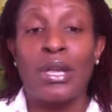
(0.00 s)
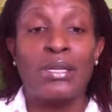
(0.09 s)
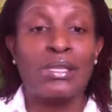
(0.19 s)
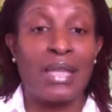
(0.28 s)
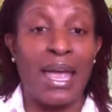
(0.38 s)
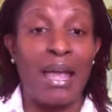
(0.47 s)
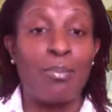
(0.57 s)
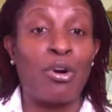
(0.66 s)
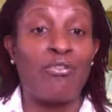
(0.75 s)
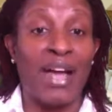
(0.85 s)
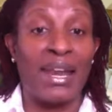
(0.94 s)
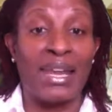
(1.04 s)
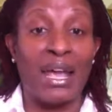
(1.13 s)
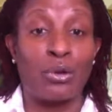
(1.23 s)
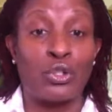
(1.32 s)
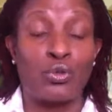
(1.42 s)
stable
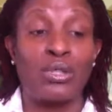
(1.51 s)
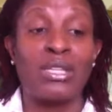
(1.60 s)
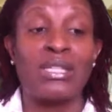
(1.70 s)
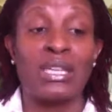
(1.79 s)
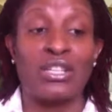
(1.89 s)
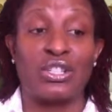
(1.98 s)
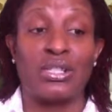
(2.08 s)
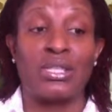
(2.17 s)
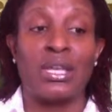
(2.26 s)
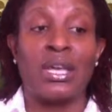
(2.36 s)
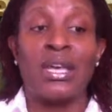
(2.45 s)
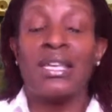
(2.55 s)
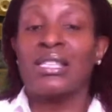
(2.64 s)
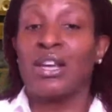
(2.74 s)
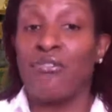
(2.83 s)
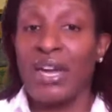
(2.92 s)
financial decisions.
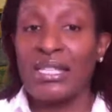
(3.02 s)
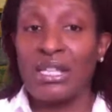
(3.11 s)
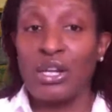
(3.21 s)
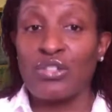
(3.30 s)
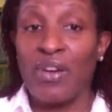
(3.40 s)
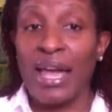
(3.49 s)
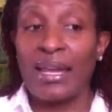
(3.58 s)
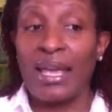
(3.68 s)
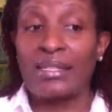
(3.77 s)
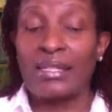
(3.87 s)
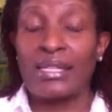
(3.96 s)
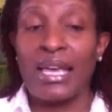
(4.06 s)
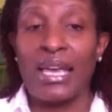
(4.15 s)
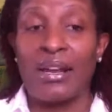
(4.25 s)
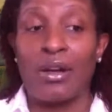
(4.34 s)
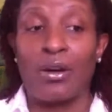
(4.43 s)
So face those finances
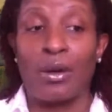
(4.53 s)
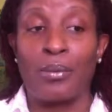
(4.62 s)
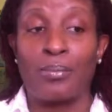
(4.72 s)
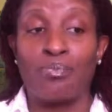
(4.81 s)
head on.